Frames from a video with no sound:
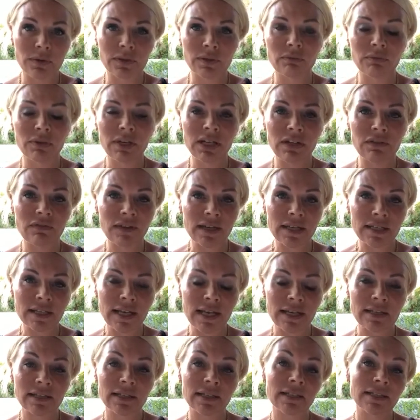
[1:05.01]
So really
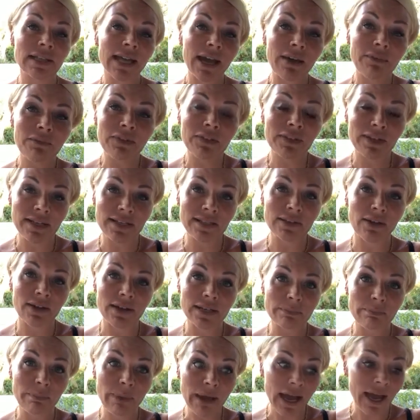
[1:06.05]
fantastic to have these
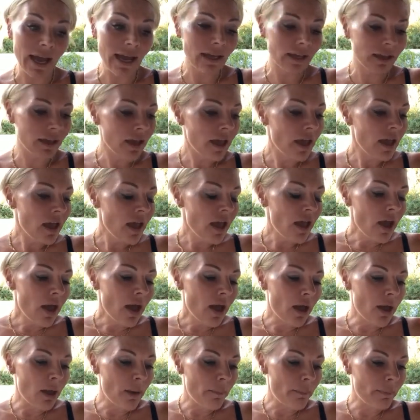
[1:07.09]
guys back,
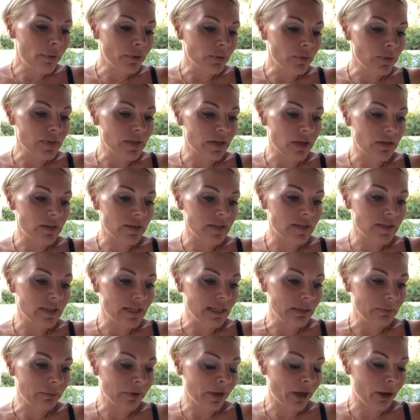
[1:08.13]
but also to
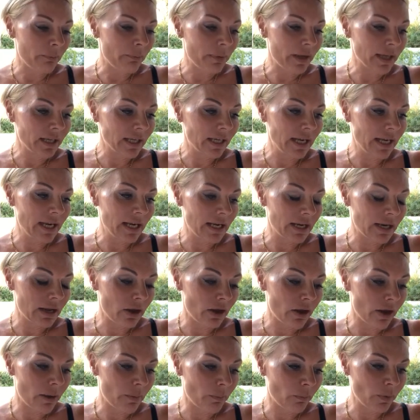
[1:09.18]
see them come back in
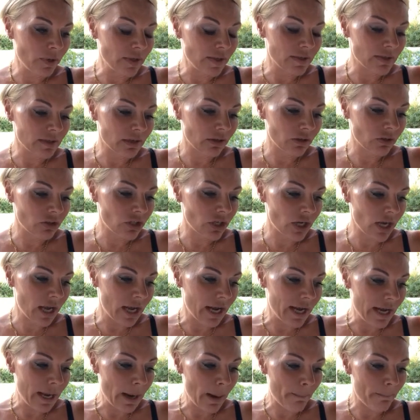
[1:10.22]
with such
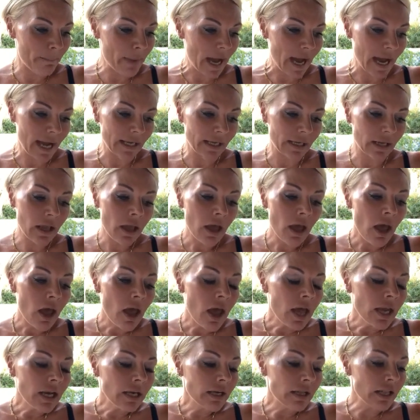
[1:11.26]
a bang.
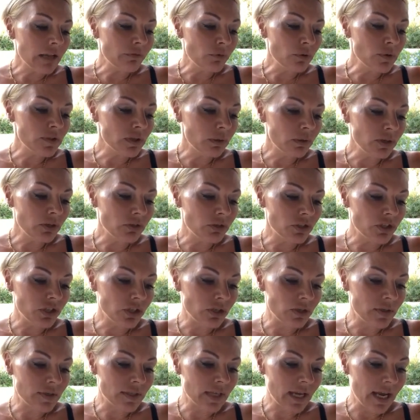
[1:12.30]
Now they've also
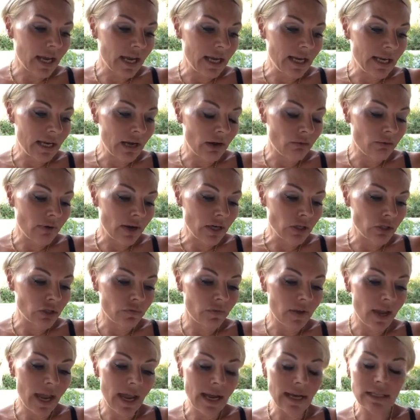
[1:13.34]
introduced a range
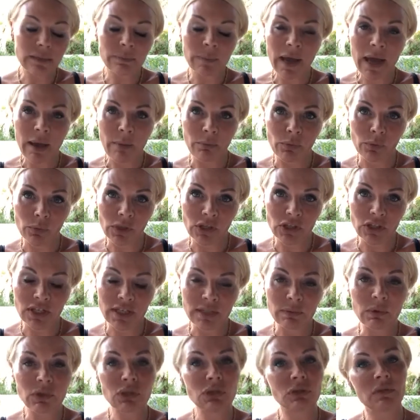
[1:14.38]
of expat
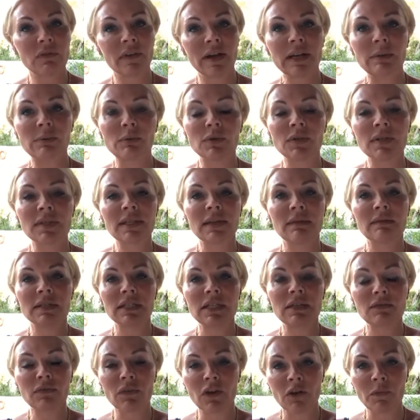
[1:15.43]
mortgages which are available to
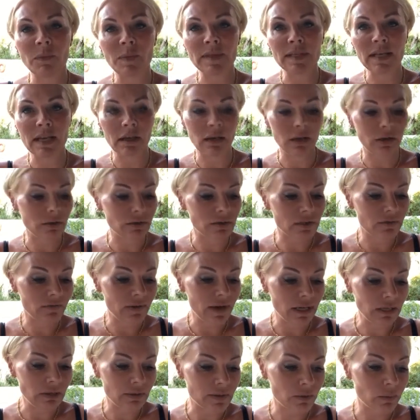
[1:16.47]
75% loan to
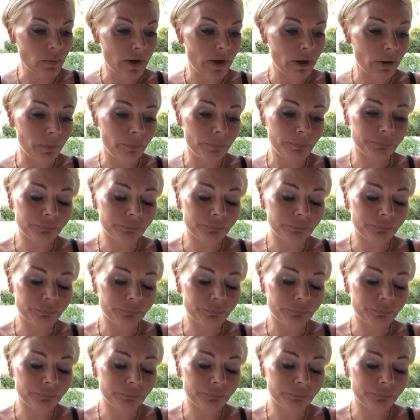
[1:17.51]
value as well.